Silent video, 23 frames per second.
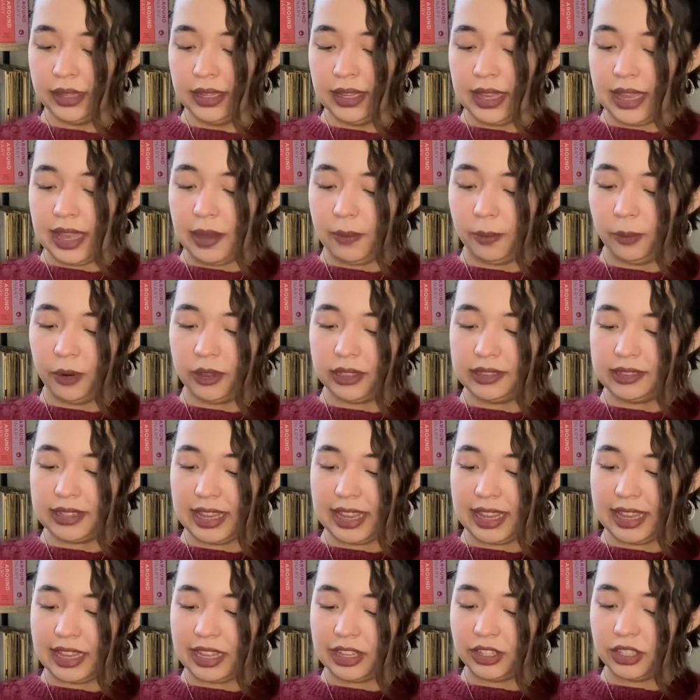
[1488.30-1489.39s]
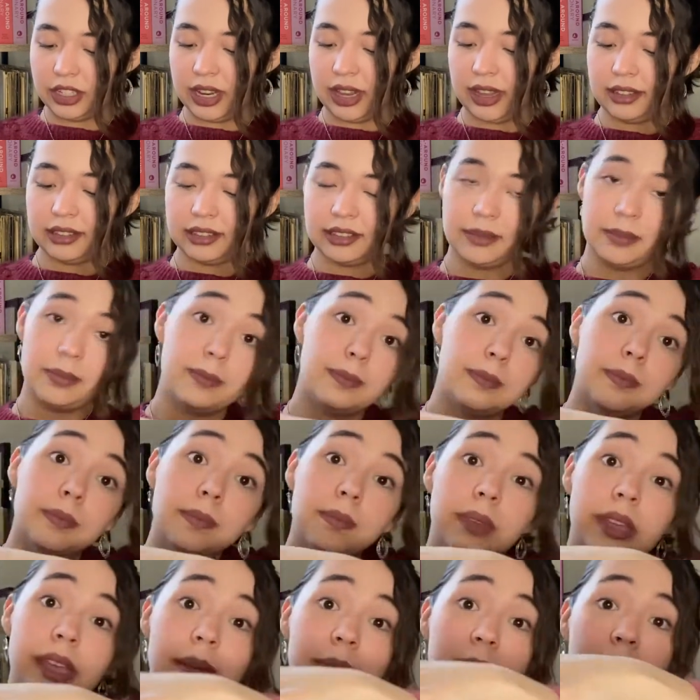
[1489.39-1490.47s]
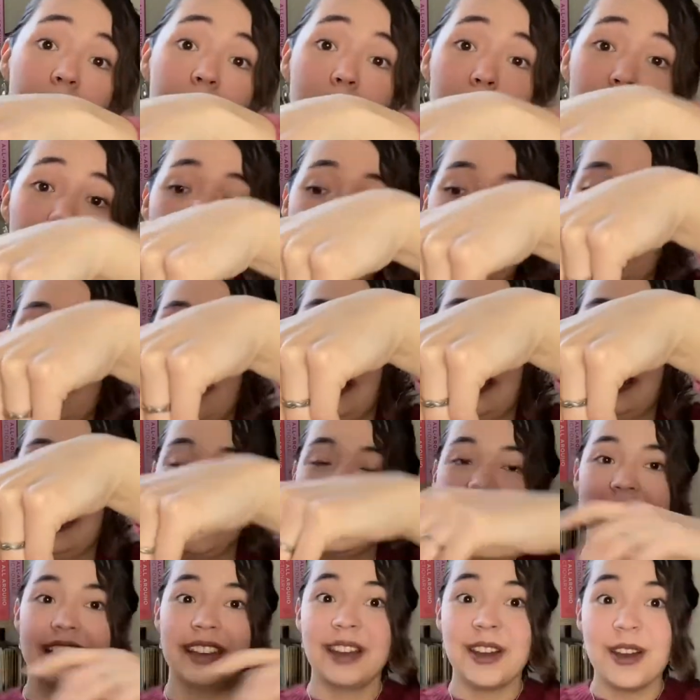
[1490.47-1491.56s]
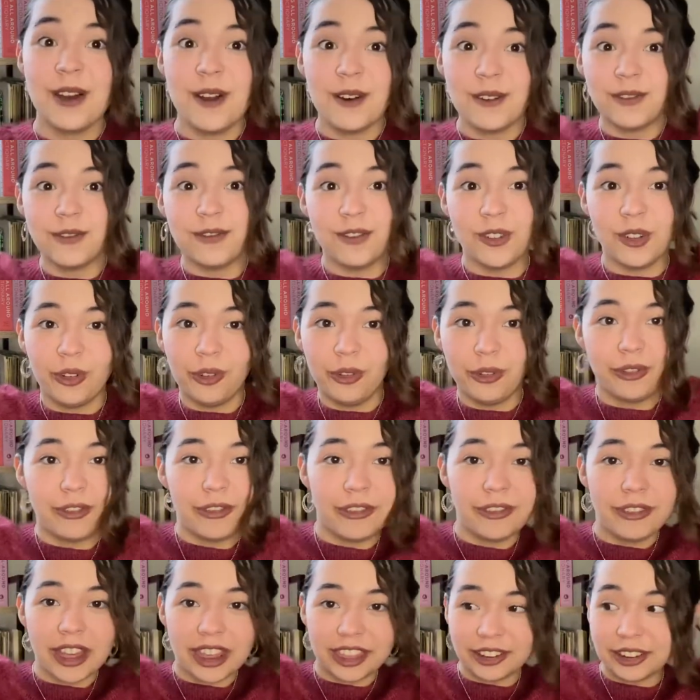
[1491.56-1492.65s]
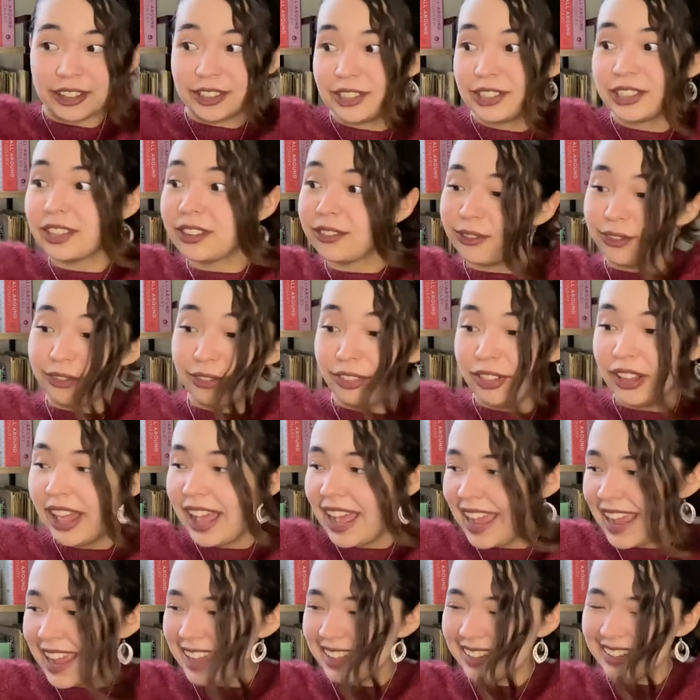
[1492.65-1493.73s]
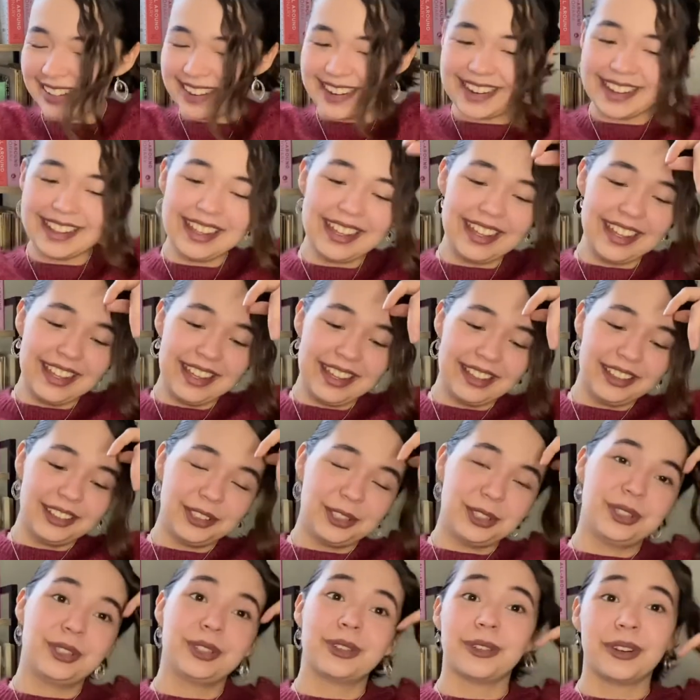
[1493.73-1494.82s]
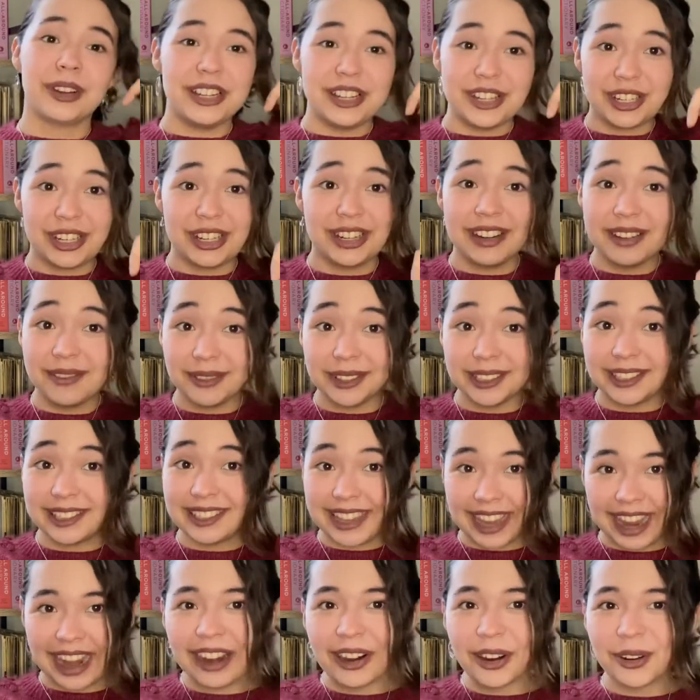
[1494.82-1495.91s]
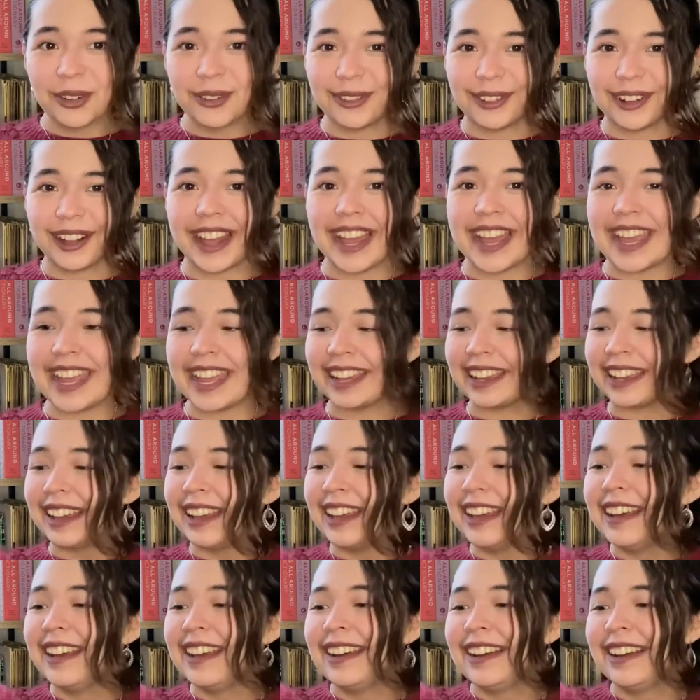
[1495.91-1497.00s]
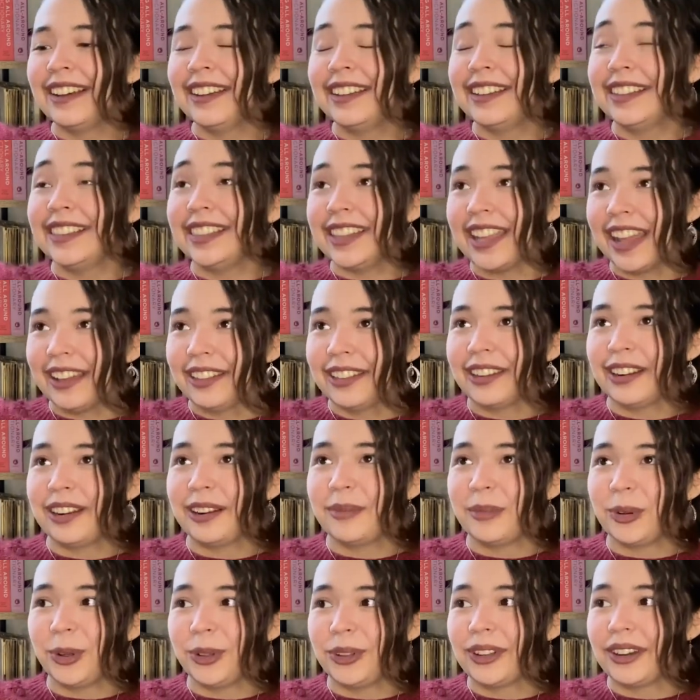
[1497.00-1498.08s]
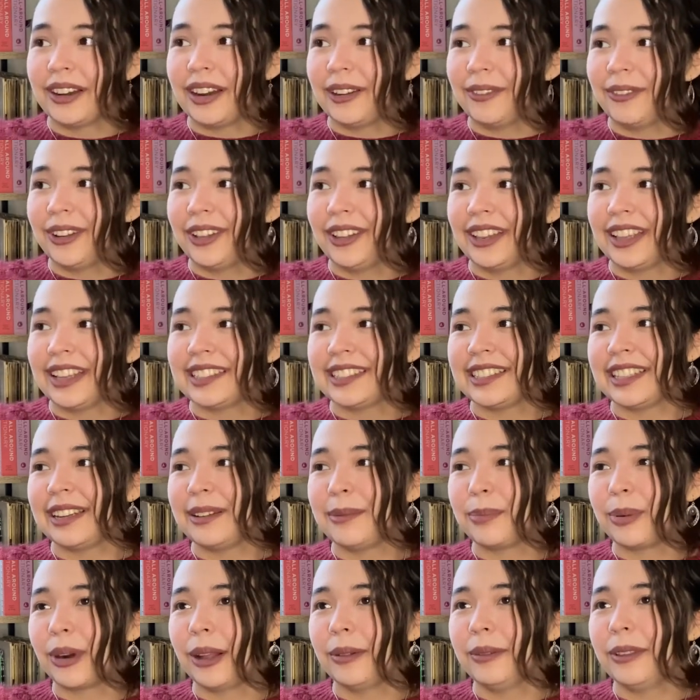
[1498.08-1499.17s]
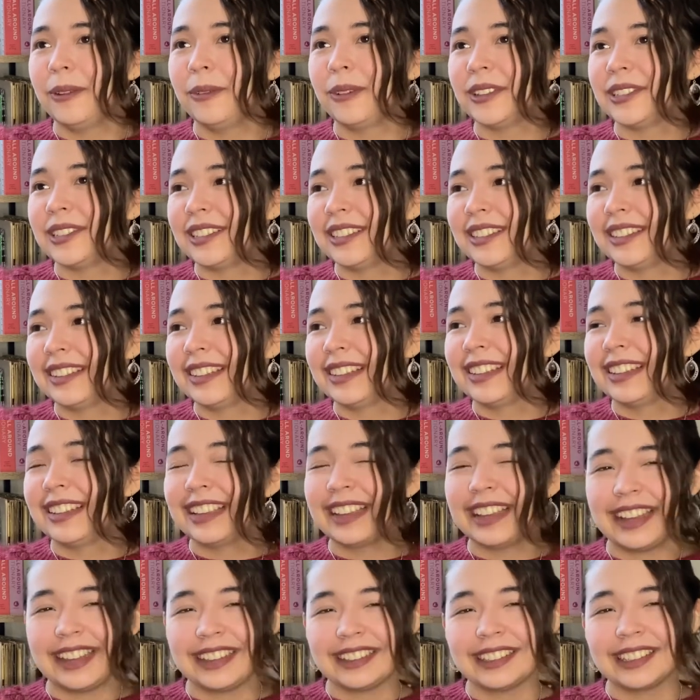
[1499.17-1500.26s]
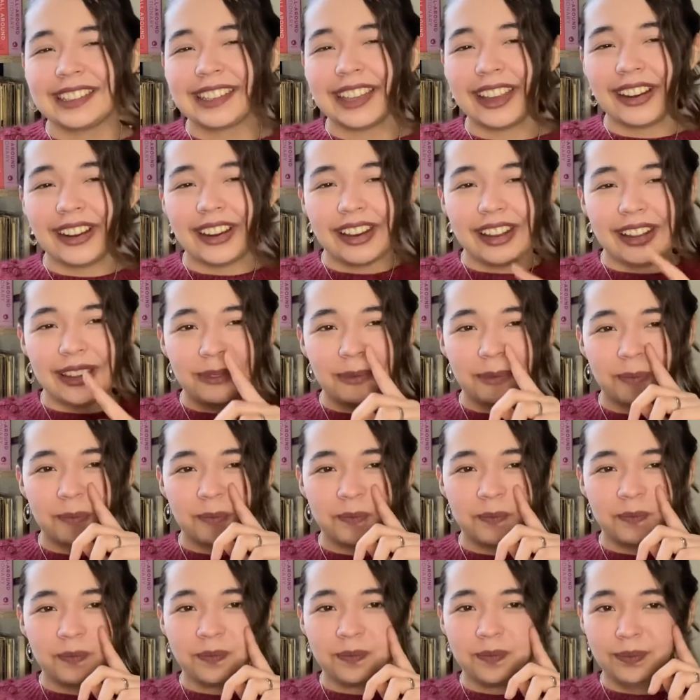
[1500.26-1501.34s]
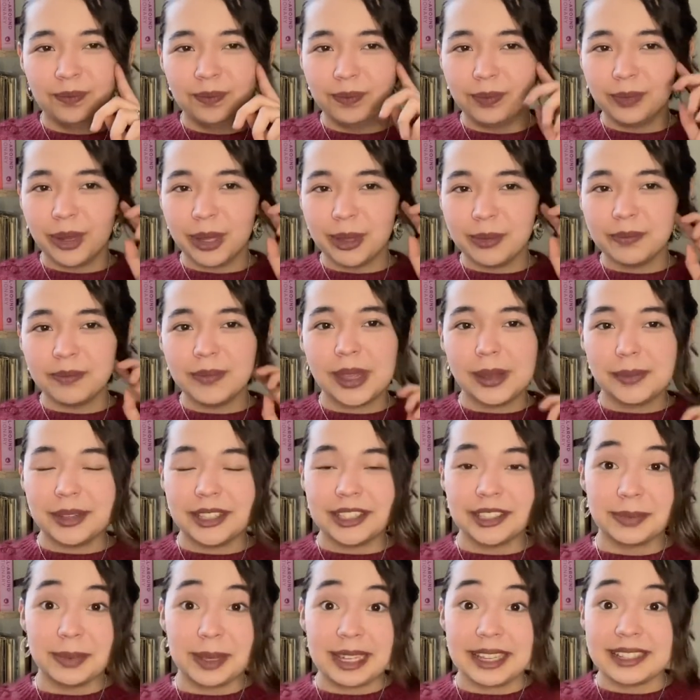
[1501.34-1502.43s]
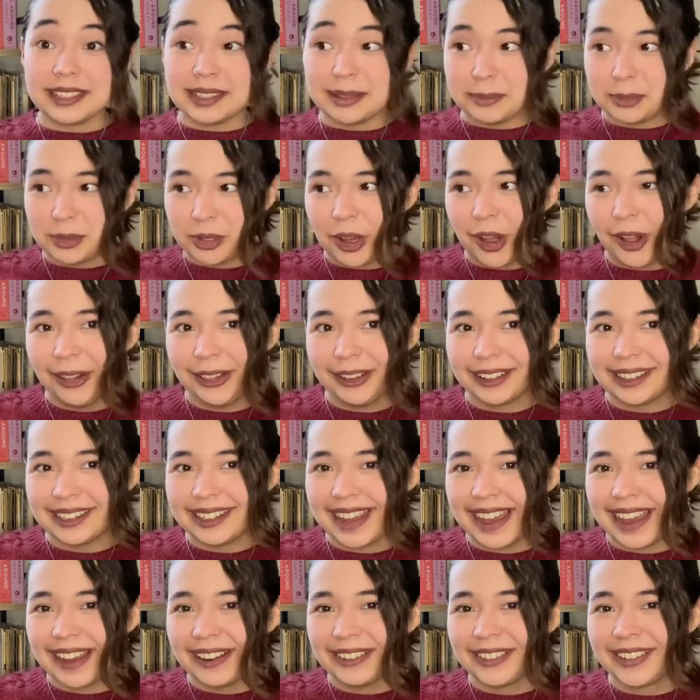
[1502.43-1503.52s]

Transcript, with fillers: And one day he chased me and my brother in like full feathers flying and screeching. It was terrifying. Now that I'm older, I realize that it probably wasn't as scary, but maybe it's because I'm taller now.